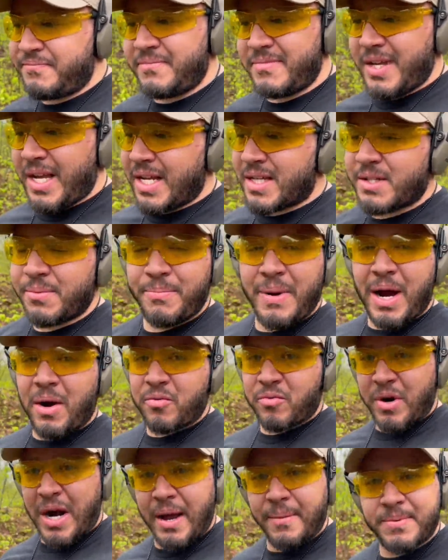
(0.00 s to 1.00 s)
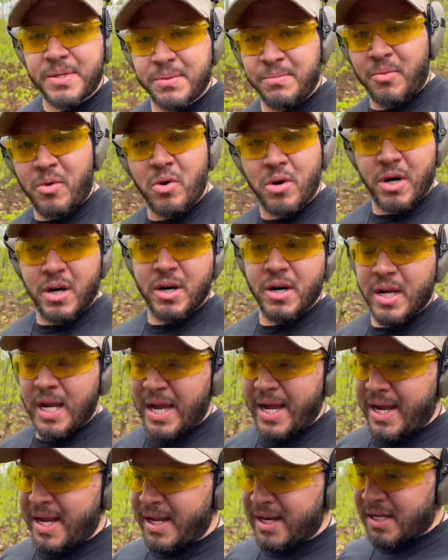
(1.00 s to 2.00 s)
it's about reps more.
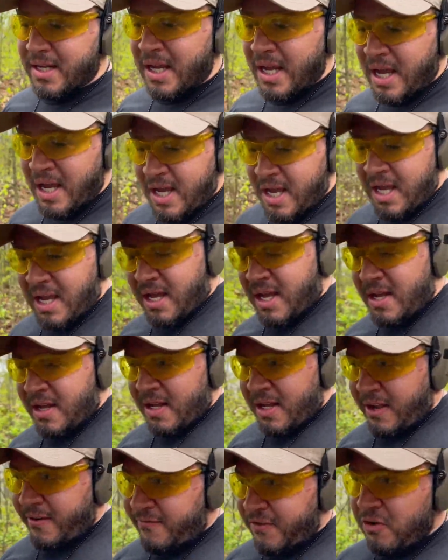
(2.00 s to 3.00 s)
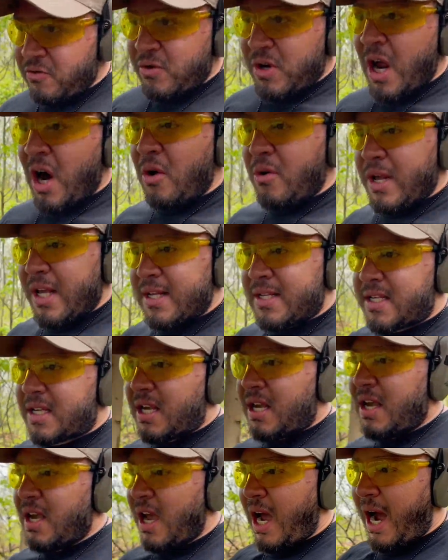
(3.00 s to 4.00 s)
And if you noticed,
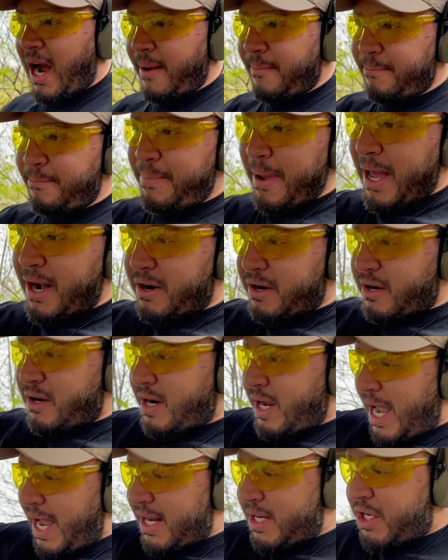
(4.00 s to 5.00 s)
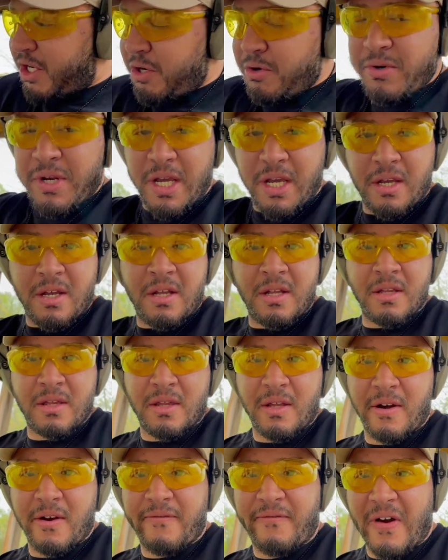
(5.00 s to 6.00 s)
I'm better at shooting
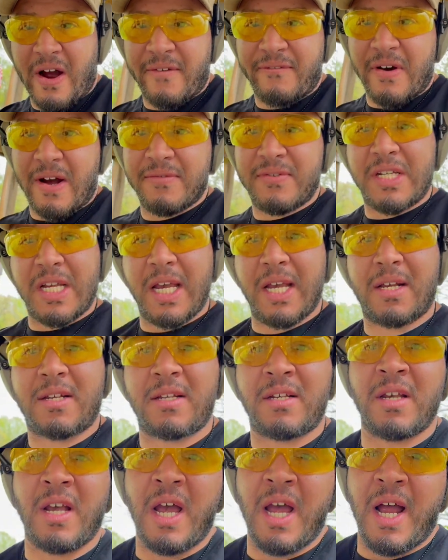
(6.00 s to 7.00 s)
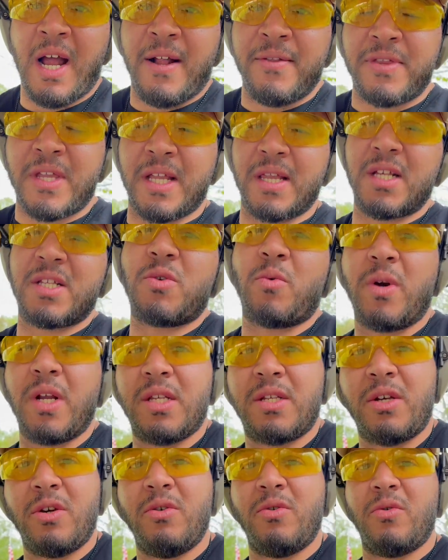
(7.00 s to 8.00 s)
the 5.56 than the
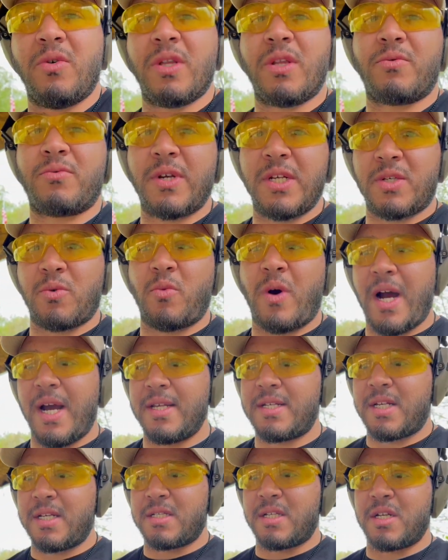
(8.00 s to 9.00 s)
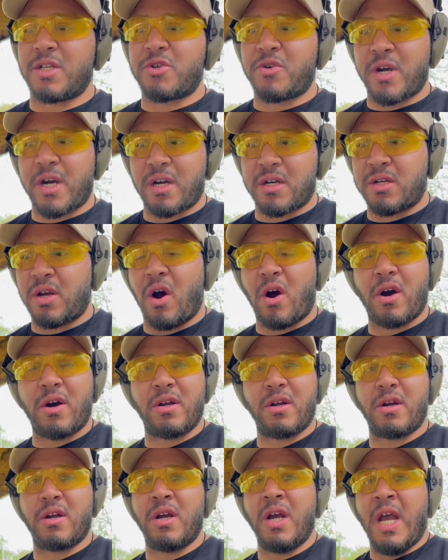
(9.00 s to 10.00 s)
22. And the reason why is because the trigger's
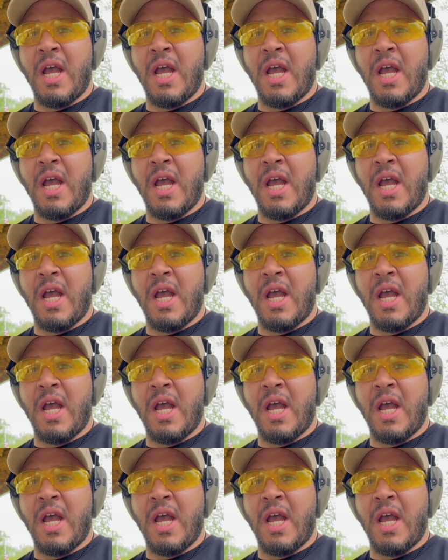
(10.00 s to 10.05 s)
harder,